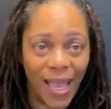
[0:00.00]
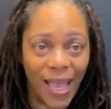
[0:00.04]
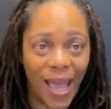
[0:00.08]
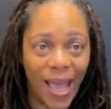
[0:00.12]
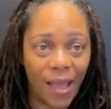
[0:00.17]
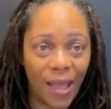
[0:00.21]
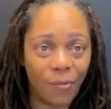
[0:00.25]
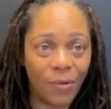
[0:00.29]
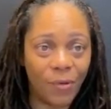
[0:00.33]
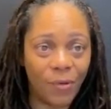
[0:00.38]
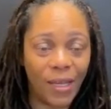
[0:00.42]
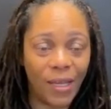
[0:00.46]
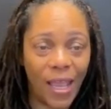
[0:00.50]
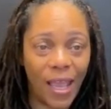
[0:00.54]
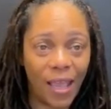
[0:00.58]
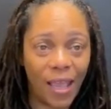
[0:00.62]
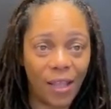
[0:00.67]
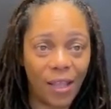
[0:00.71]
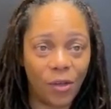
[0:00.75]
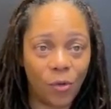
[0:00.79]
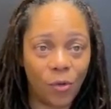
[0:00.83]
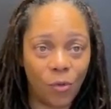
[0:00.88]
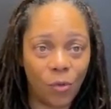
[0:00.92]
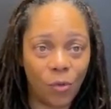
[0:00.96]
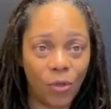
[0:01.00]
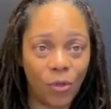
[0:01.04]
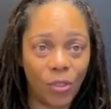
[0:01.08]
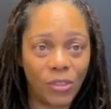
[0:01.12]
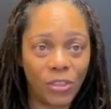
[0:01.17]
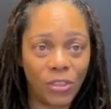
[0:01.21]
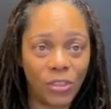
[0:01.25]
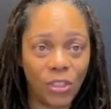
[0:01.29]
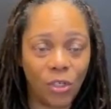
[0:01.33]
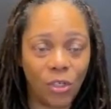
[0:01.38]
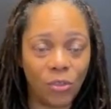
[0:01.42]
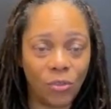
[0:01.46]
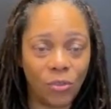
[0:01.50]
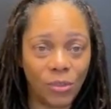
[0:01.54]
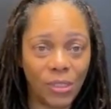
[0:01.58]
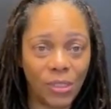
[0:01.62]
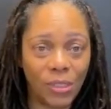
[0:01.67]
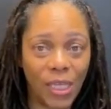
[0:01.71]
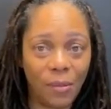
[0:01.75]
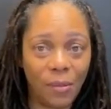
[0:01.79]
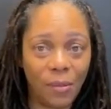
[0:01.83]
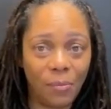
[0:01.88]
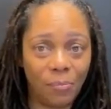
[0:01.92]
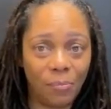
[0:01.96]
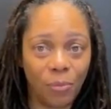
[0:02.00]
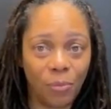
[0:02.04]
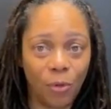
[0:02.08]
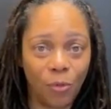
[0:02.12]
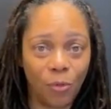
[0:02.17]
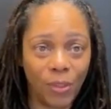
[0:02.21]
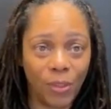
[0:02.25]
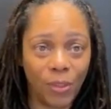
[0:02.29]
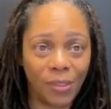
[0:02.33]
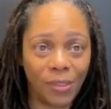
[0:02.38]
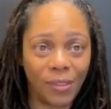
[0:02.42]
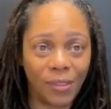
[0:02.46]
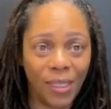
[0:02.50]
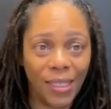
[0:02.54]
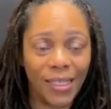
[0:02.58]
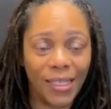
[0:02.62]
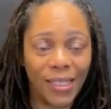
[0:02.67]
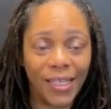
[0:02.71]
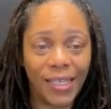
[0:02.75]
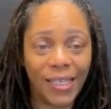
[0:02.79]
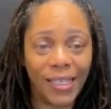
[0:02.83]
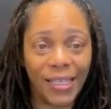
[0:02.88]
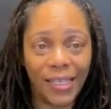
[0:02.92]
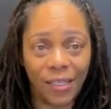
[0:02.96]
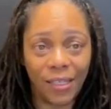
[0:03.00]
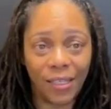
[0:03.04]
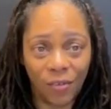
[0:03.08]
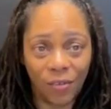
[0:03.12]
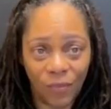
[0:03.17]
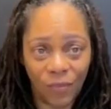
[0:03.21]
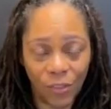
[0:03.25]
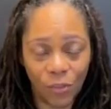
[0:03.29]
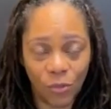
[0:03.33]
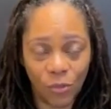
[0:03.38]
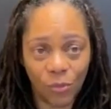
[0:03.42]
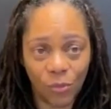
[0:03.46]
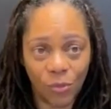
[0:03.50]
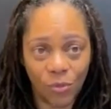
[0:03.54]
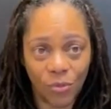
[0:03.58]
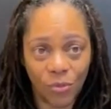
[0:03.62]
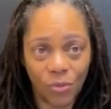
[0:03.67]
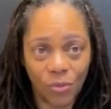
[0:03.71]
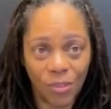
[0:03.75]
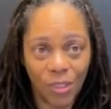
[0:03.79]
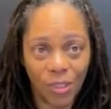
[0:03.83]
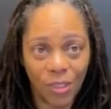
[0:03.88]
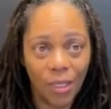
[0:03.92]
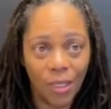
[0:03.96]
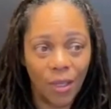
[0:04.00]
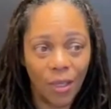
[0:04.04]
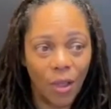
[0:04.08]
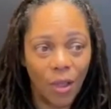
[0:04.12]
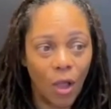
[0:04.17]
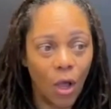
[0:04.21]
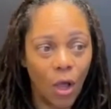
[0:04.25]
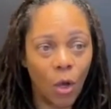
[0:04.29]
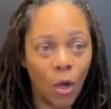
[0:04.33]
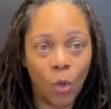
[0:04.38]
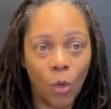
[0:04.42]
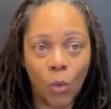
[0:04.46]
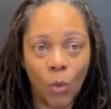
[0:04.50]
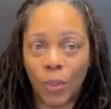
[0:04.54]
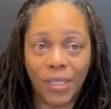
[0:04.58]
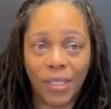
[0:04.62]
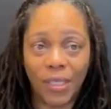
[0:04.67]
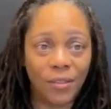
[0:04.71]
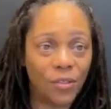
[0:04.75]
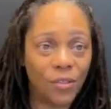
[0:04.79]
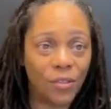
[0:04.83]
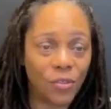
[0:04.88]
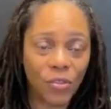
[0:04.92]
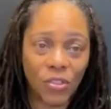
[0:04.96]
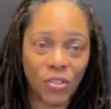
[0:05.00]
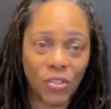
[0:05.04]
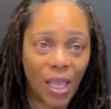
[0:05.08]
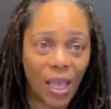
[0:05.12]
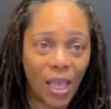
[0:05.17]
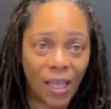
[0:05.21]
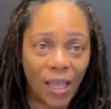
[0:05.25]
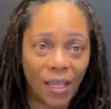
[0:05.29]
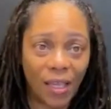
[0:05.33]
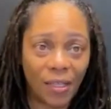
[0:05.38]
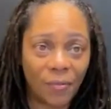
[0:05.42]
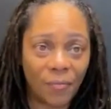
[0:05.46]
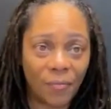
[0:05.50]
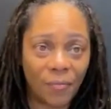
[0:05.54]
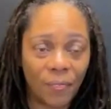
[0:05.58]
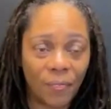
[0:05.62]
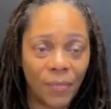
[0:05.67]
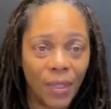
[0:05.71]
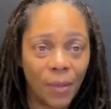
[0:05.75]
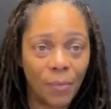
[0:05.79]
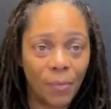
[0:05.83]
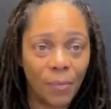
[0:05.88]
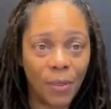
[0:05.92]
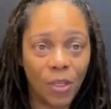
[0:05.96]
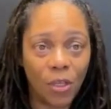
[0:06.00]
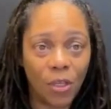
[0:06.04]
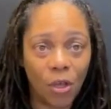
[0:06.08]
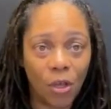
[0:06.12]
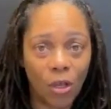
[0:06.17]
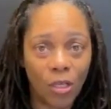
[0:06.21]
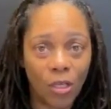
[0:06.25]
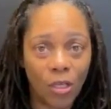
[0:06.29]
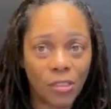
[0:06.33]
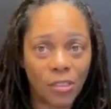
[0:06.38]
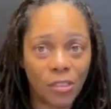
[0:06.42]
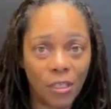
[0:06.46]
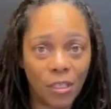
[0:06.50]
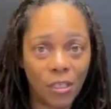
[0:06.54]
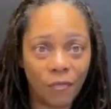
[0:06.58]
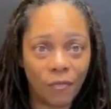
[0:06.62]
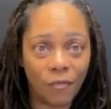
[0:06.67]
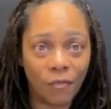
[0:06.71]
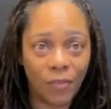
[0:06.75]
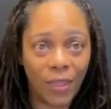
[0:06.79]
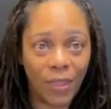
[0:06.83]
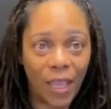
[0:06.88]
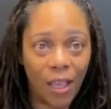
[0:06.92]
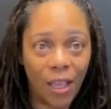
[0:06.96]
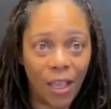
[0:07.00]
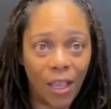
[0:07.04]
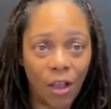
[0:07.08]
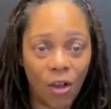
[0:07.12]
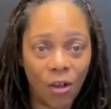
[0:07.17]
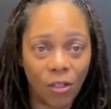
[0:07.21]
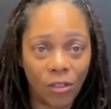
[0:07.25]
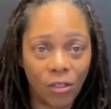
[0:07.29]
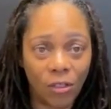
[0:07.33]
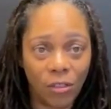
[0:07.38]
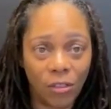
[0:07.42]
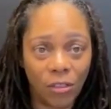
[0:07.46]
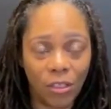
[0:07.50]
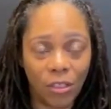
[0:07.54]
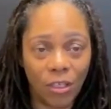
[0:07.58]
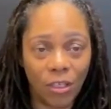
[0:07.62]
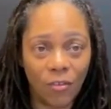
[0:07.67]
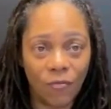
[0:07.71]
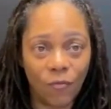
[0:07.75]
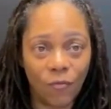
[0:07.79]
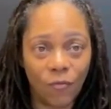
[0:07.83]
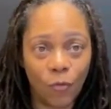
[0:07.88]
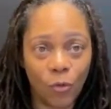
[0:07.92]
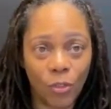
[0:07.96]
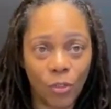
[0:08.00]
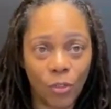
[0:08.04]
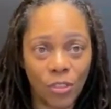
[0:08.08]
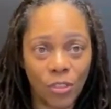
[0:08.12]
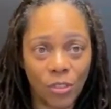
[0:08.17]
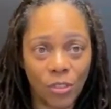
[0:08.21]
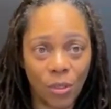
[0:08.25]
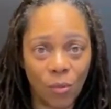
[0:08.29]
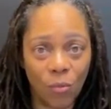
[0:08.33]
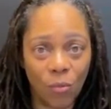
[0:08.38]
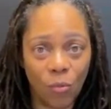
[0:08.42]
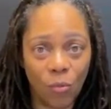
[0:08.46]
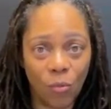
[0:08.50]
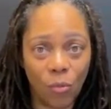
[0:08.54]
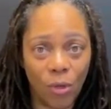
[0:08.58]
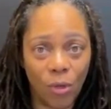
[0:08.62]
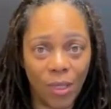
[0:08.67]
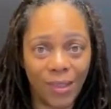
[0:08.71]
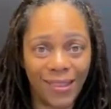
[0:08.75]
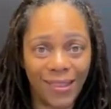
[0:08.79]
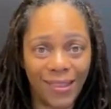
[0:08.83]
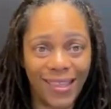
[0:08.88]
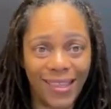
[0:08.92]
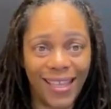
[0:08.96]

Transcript: I would add on, don't date broken individuals on either side, because if they are looking for someone